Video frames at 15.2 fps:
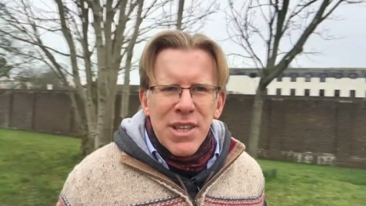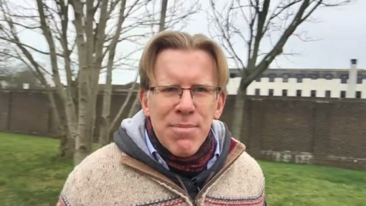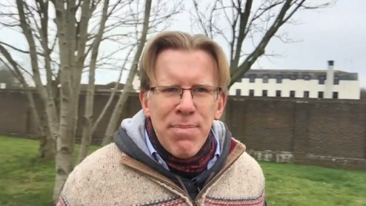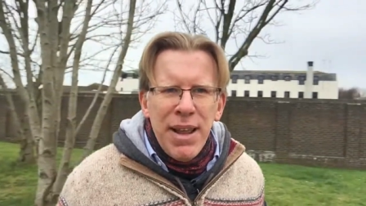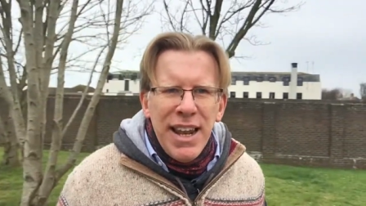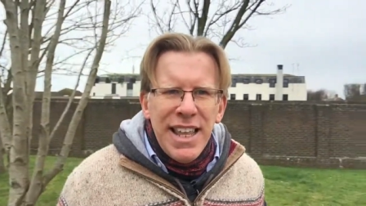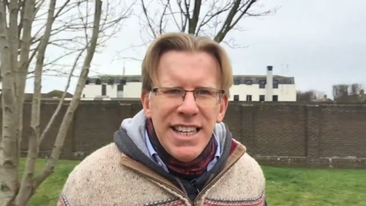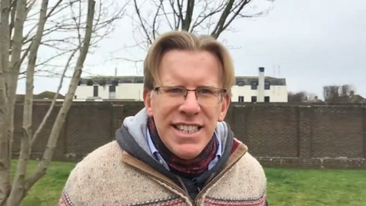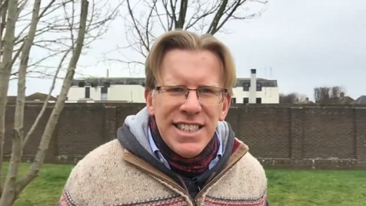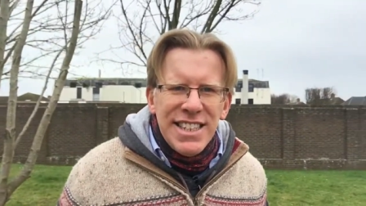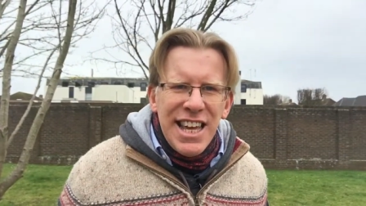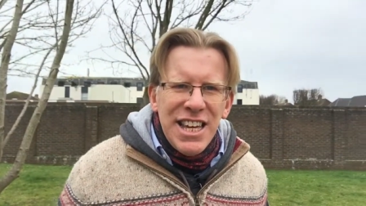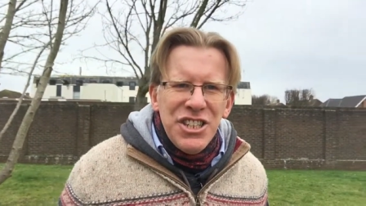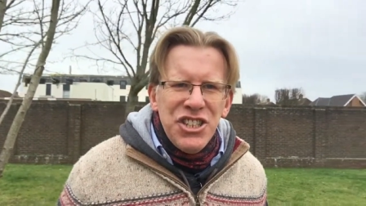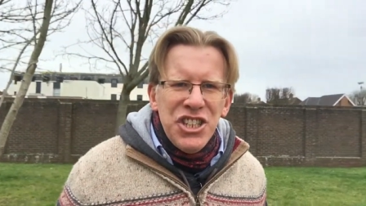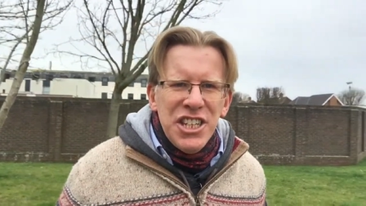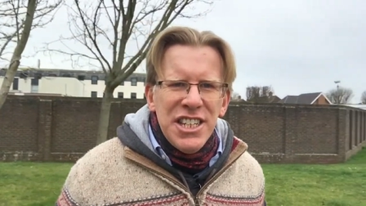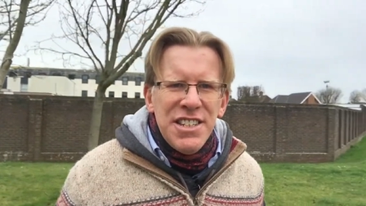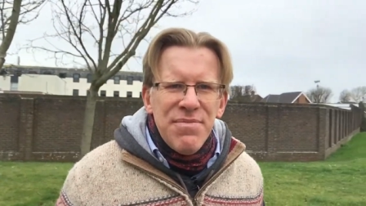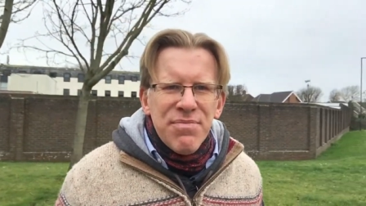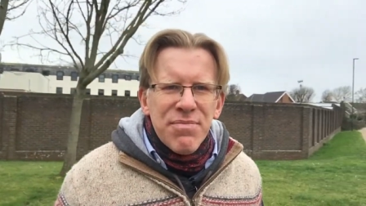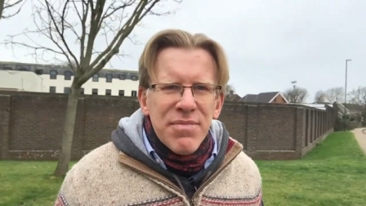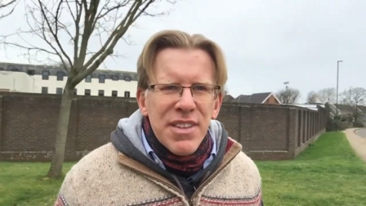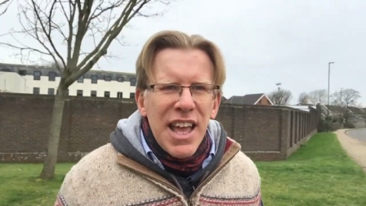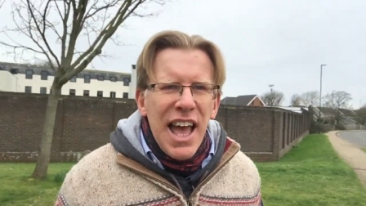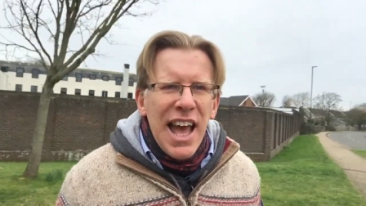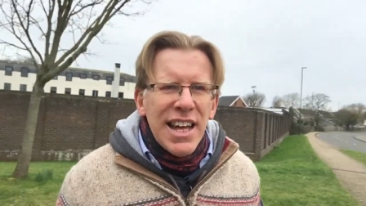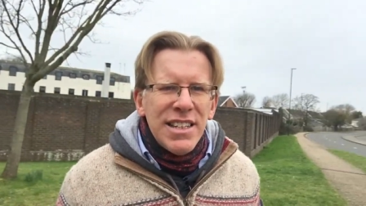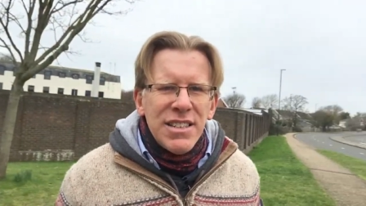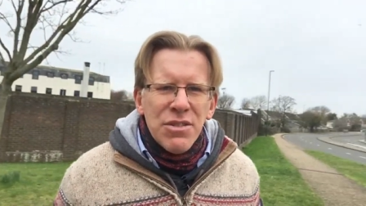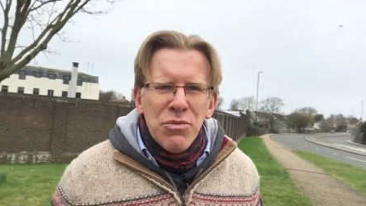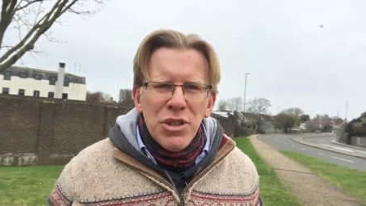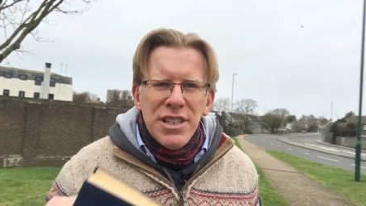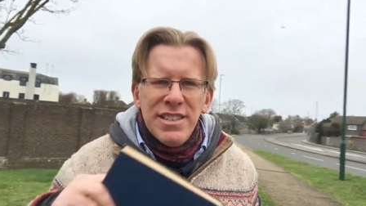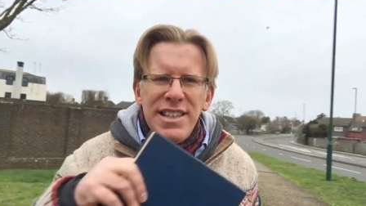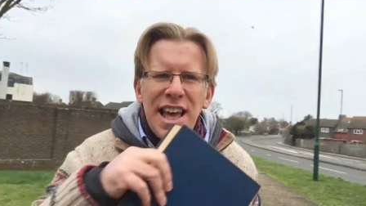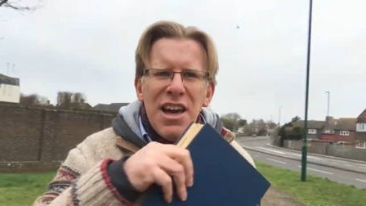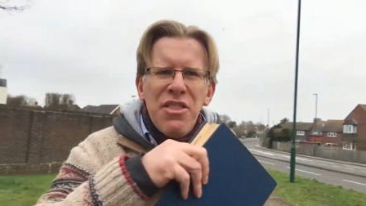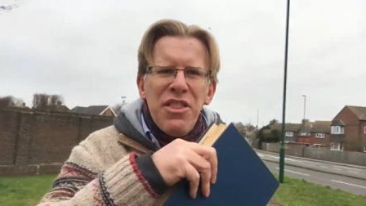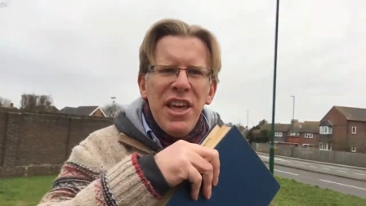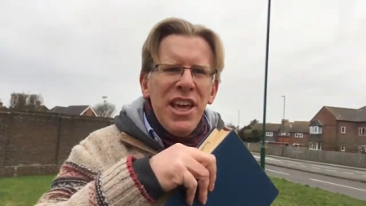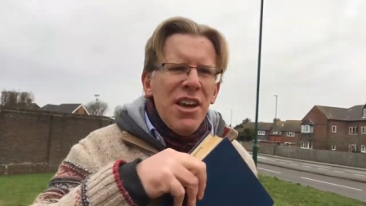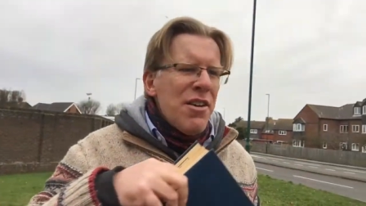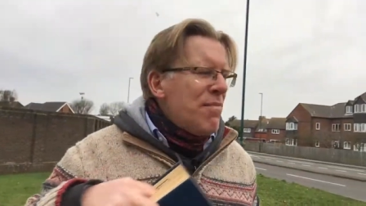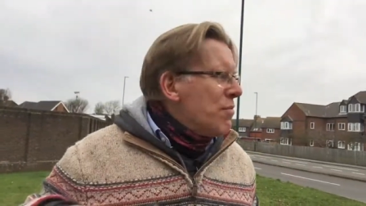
police station and what is now the